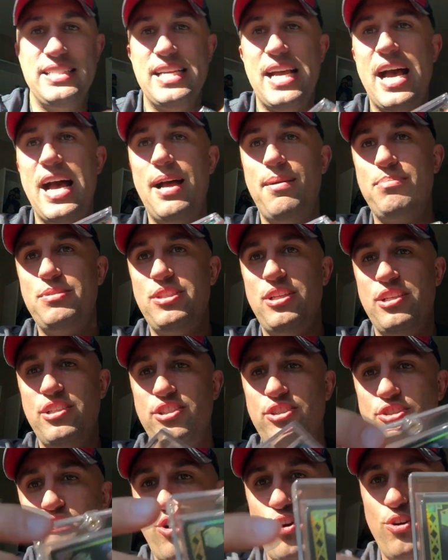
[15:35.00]
Topps
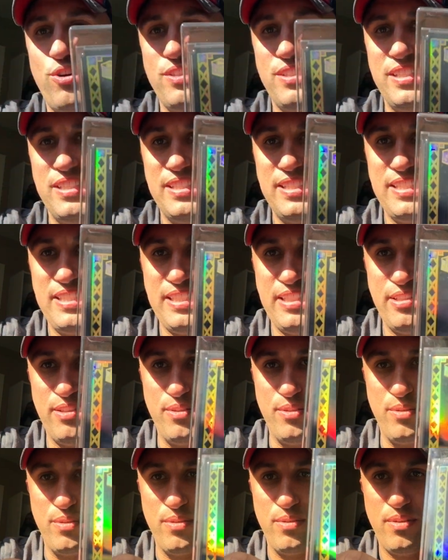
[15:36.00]
Stars and
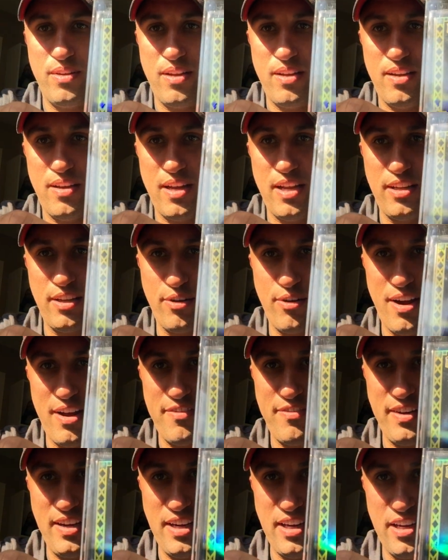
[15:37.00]
Steel
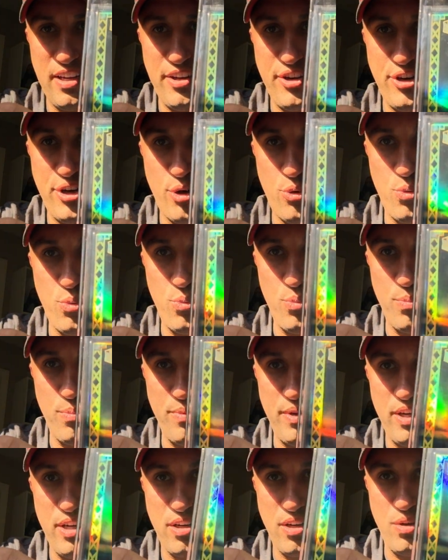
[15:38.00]
holographic
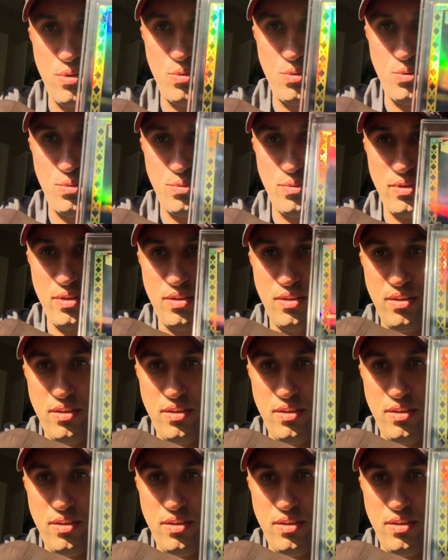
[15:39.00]
domed gold.